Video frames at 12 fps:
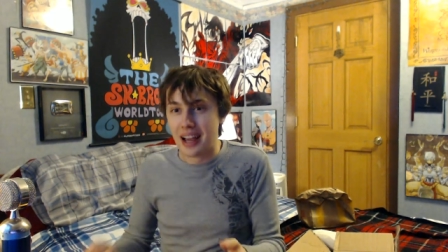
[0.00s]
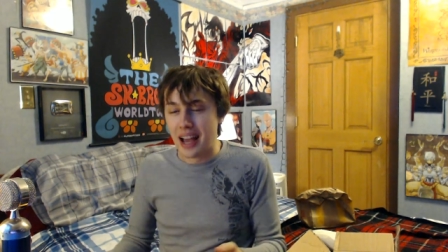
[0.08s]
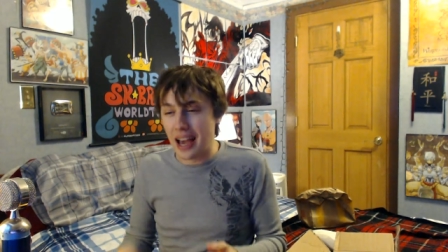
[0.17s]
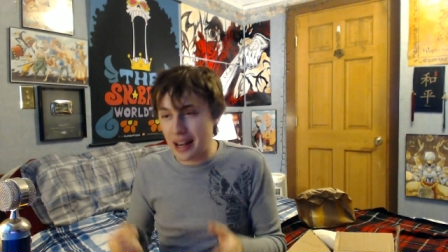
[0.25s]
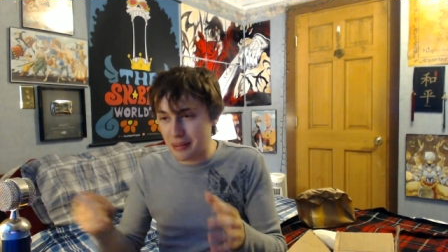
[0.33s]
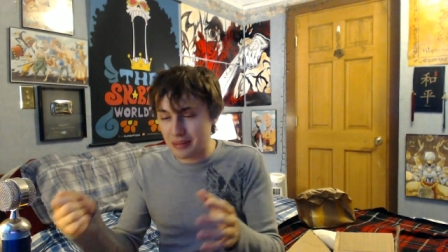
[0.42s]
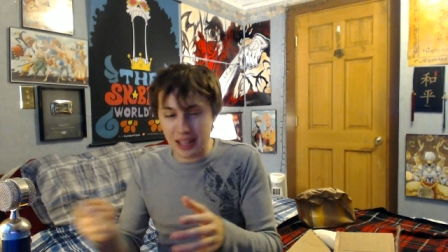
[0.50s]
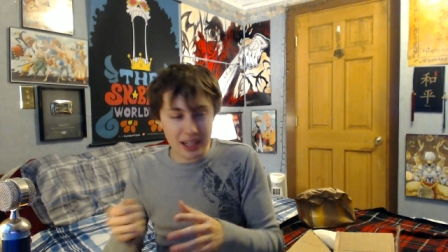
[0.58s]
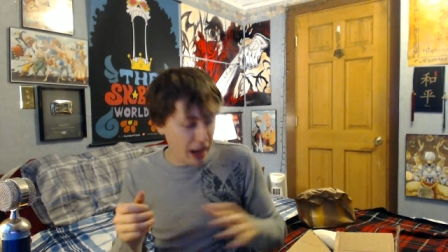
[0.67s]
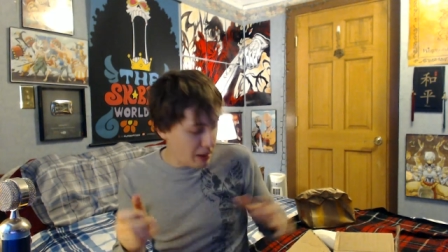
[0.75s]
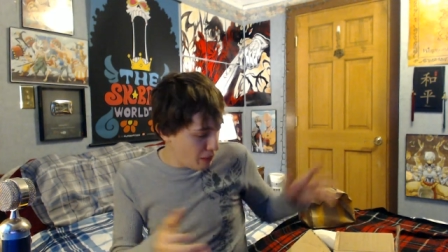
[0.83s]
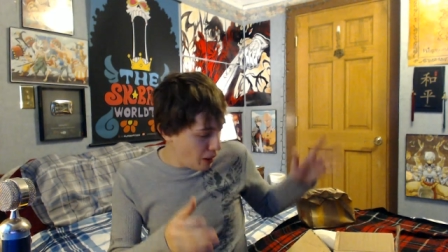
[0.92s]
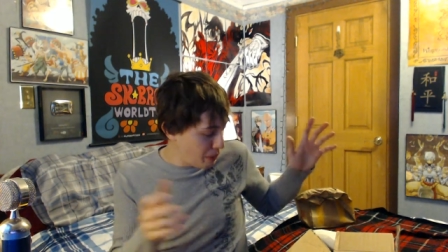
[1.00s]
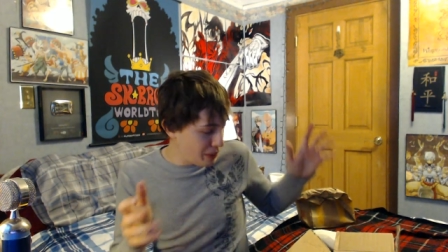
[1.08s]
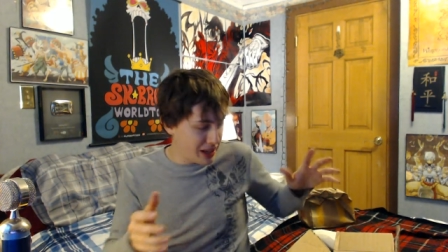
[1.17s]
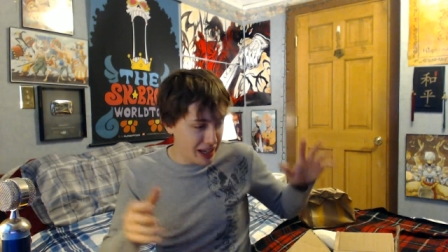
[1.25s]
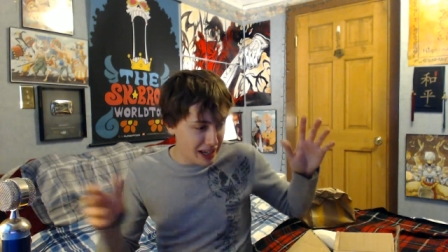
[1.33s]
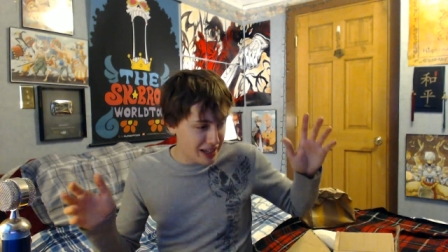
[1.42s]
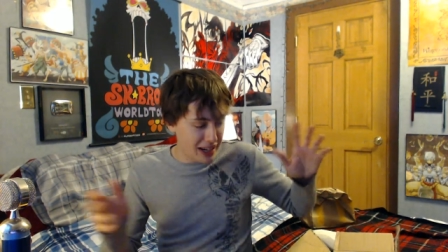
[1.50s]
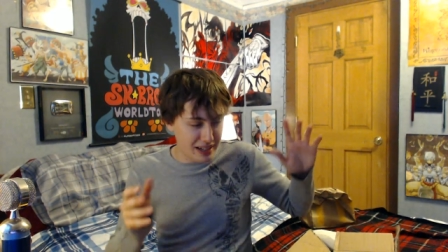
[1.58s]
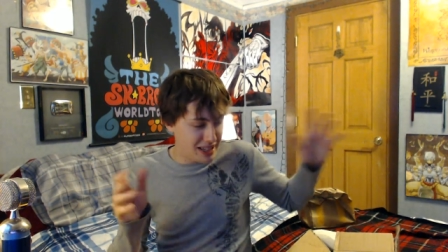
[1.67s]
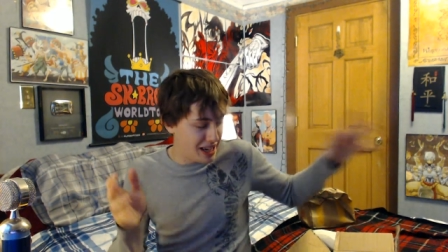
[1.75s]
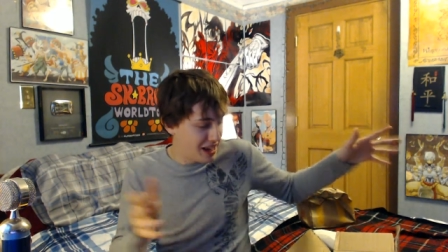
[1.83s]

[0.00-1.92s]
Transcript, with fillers: And I'm like, I'm opening it, and